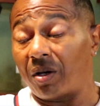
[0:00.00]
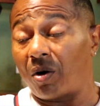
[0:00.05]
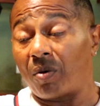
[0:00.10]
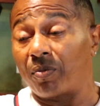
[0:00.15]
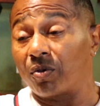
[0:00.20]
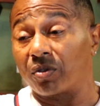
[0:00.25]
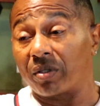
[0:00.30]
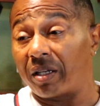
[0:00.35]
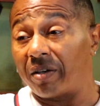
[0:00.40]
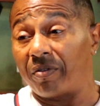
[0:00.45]

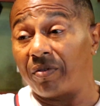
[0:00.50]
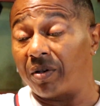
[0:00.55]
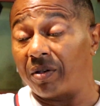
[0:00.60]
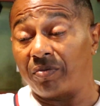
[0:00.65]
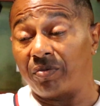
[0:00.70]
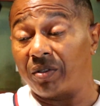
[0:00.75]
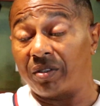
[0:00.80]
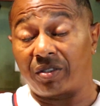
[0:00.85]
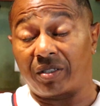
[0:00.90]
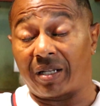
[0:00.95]
almost,
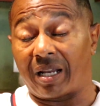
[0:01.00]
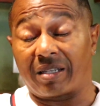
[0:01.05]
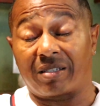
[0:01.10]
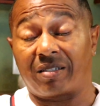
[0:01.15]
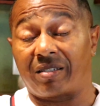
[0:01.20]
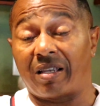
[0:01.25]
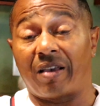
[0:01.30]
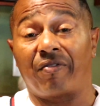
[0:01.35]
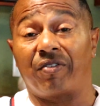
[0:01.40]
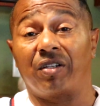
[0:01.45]
it's like
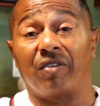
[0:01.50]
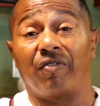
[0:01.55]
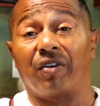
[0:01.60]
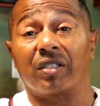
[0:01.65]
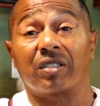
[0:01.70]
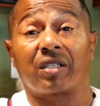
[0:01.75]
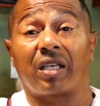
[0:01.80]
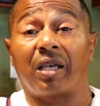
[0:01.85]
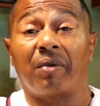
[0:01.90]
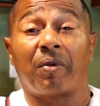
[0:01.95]
seven of
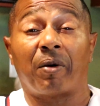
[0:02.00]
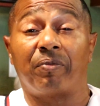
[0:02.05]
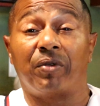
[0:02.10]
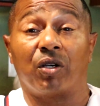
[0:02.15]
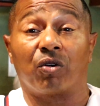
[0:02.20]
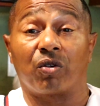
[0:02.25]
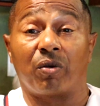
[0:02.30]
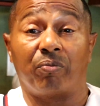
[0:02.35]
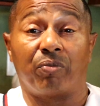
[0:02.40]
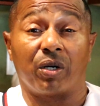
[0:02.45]
us came up
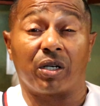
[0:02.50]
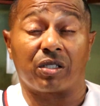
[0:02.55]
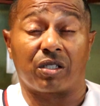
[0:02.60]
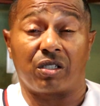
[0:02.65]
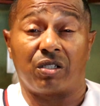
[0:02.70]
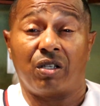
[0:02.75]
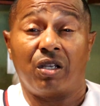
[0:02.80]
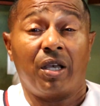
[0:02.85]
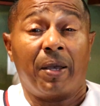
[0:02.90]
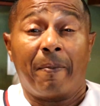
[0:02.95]
there on the
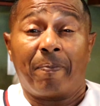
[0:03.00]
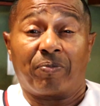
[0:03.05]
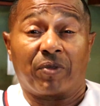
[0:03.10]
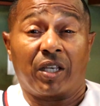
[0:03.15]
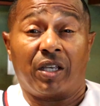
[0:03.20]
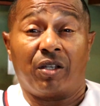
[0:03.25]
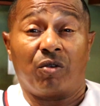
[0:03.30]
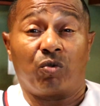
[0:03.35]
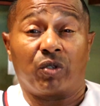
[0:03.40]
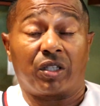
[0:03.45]
bus, and,
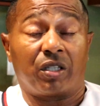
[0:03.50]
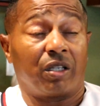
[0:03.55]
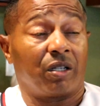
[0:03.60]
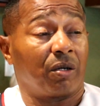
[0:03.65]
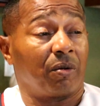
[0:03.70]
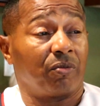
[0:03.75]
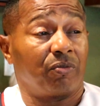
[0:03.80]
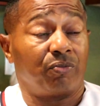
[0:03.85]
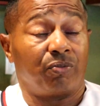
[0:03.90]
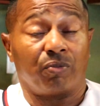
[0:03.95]
and
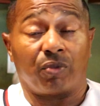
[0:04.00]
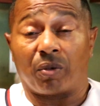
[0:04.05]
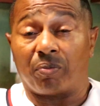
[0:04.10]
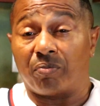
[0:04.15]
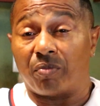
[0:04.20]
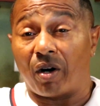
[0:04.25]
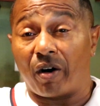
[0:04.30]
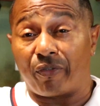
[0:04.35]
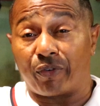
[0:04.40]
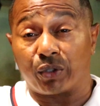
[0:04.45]
within a, a
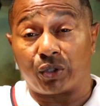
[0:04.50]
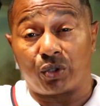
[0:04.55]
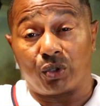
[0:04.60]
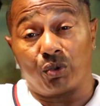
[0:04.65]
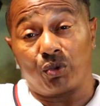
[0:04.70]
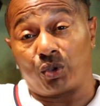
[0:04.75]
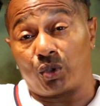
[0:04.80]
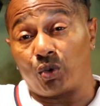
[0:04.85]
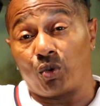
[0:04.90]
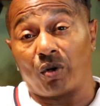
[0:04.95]
month or
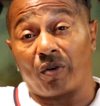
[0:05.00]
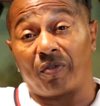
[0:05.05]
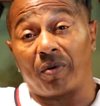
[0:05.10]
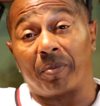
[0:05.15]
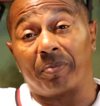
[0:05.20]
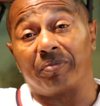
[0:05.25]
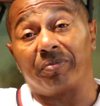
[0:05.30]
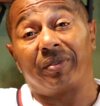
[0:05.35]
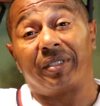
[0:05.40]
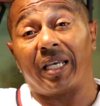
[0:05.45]
two, two of
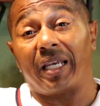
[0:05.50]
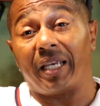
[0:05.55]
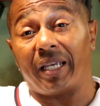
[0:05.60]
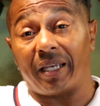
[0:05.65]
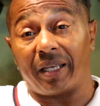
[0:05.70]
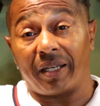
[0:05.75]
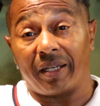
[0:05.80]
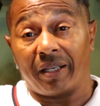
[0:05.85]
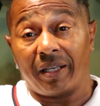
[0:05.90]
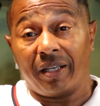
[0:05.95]
them
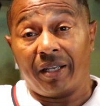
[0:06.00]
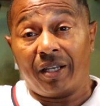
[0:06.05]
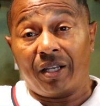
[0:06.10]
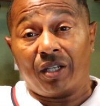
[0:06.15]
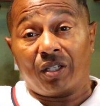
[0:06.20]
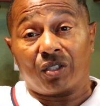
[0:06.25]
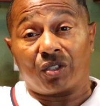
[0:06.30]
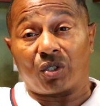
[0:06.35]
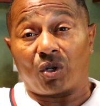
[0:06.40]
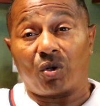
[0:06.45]
dead.
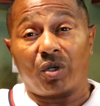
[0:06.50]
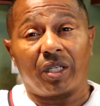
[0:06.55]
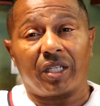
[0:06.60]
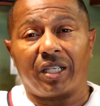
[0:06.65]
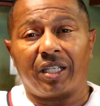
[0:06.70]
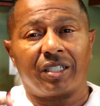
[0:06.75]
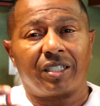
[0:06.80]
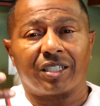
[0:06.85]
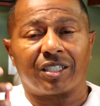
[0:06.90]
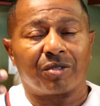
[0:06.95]
So
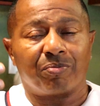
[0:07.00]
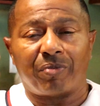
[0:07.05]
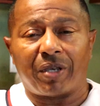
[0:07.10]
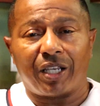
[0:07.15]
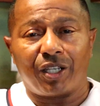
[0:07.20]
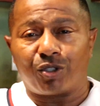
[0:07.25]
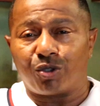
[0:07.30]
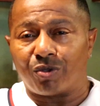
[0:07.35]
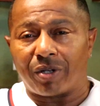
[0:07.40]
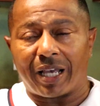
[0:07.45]
it, it just
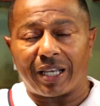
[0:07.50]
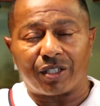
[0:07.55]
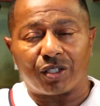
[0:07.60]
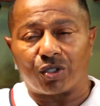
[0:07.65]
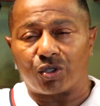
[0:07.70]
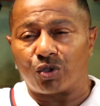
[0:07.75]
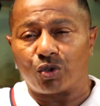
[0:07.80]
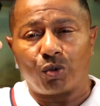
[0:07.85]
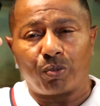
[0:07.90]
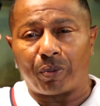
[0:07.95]
made you like
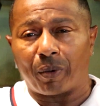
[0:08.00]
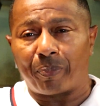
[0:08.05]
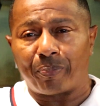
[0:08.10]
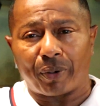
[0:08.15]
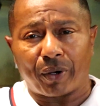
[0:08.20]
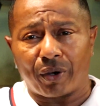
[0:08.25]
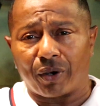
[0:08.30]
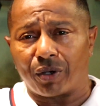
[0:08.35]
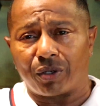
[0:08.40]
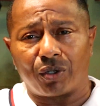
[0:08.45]
super
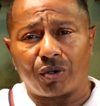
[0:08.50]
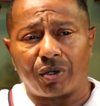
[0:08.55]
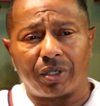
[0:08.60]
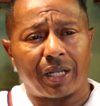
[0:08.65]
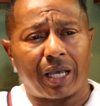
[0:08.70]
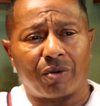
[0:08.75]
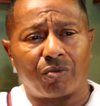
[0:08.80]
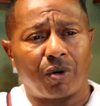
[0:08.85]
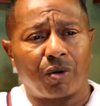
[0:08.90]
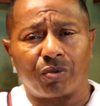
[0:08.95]

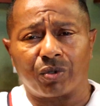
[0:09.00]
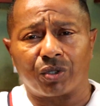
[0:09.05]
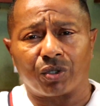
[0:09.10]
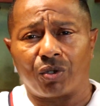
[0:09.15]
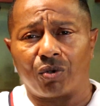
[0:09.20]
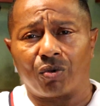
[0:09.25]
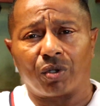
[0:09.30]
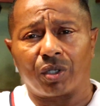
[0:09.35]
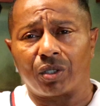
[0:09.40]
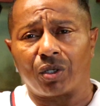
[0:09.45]
paranoid, like what was
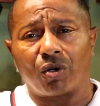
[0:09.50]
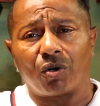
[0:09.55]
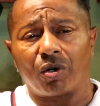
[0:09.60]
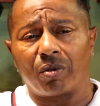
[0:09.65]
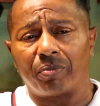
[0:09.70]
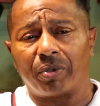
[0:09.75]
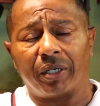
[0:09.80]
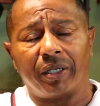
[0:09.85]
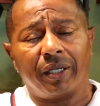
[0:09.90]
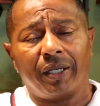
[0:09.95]
going
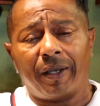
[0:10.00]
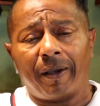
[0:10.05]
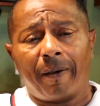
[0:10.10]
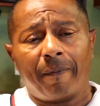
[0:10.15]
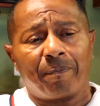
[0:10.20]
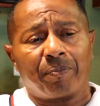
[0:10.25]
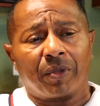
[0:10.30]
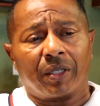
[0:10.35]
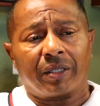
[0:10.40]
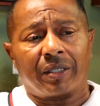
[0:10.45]
on. But
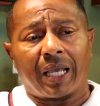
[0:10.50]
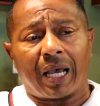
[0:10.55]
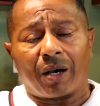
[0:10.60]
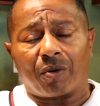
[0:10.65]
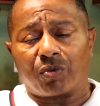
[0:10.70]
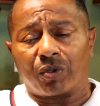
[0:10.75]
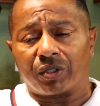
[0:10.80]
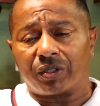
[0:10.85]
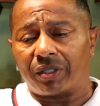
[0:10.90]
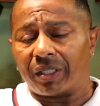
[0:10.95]

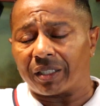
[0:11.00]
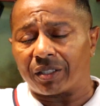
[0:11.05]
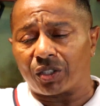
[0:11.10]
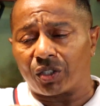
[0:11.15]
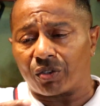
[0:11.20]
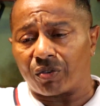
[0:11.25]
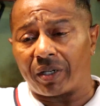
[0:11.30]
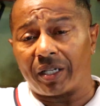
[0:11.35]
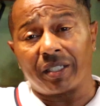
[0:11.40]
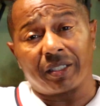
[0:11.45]
that was
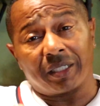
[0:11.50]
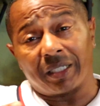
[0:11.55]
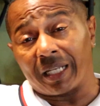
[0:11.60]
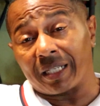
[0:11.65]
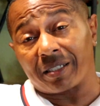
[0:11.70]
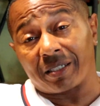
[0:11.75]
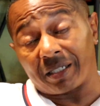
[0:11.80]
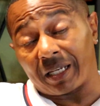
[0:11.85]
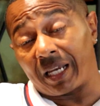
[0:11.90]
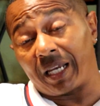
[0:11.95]
just crazy.
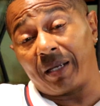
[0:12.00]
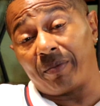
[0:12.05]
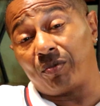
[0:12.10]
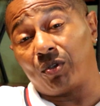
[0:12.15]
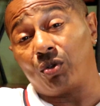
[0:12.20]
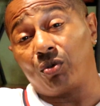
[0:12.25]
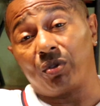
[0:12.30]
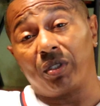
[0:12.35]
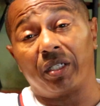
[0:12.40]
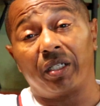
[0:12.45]
That same
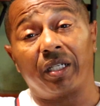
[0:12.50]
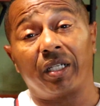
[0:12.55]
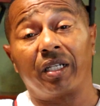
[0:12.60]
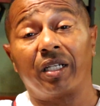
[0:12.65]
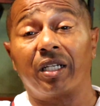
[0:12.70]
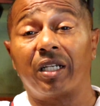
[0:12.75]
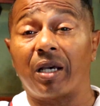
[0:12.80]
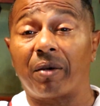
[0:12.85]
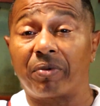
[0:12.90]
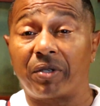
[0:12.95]
dude that
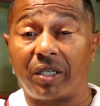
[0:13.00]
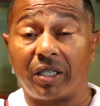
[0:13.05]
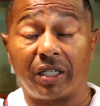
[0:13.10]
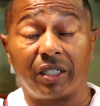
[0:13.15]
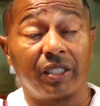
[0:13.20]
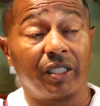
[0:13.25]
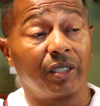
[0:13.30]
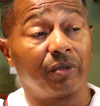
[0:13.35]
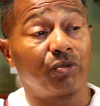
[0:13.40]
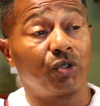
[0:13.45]
ended up
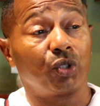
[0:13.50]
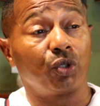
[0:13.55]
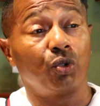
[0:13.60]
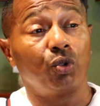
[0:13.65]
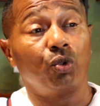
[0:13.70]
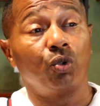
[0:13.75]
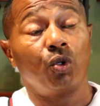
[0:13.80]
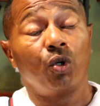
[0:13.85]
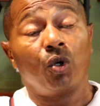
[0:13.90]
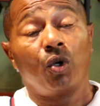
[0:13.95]
killing them
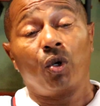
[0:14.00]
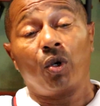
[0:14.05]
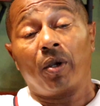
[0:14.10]
too,